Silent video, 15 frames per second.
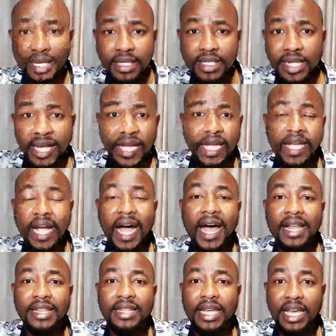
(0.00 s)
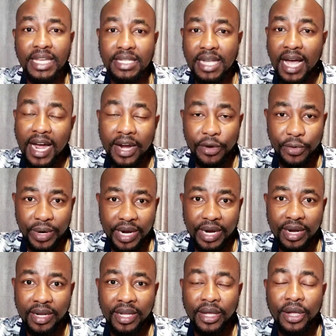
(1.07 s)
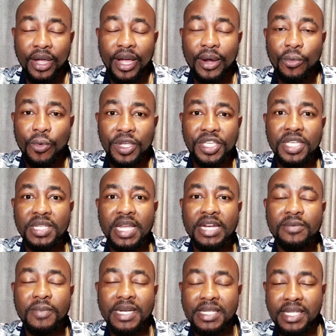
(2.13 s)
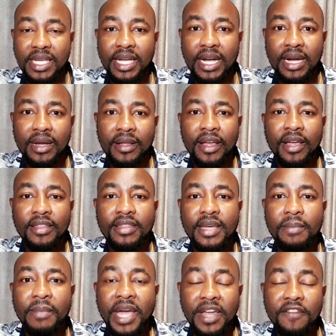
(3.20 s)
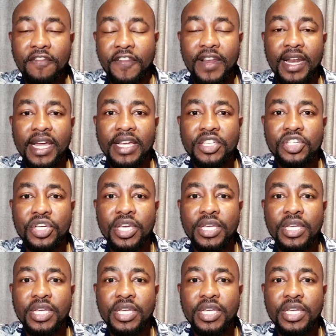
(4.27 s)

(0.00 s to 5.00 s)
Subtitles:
staying at his hardware, which is at Masinga. The main village